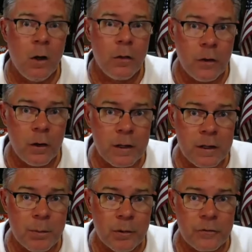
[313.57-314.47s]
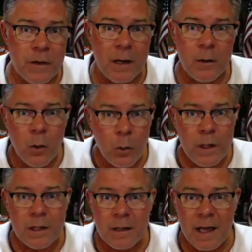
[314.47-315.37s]
30%.
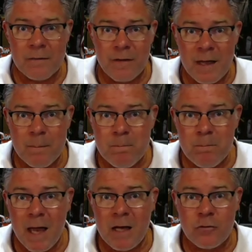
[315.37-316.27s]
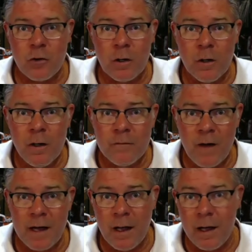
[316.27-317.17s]
We could have a major
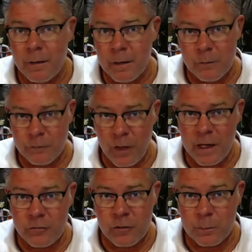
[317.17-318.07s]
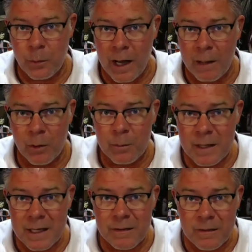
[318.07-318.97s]
inflation problem
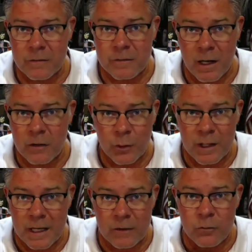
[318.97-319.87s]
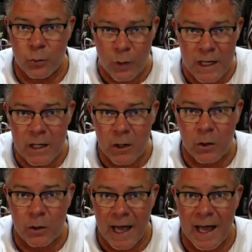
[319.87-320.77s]
in this country. It's
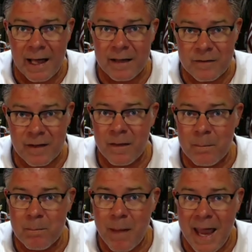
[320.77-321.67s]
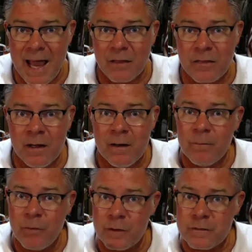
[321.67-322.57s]
real, guys. And the math,
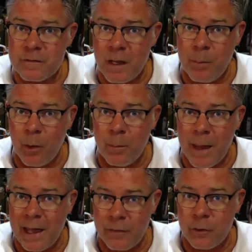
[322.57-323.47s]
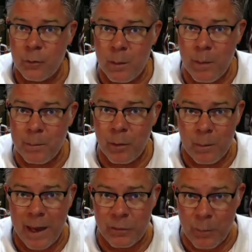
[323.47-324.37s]
the simple math, and remember,
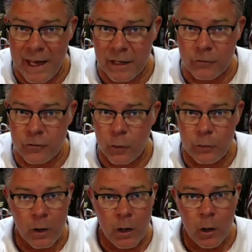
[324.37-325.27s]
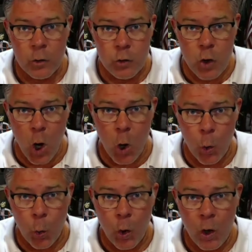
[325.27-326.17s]
mathematics shows
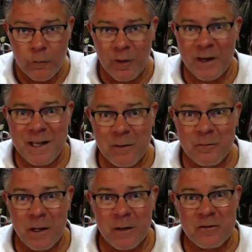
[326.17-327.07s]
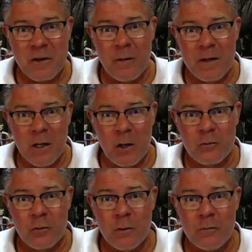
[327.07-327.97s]
no forgiveness on the
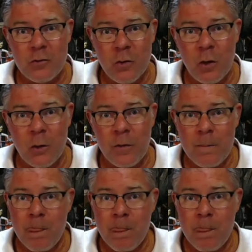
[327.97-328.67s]
altar of truth,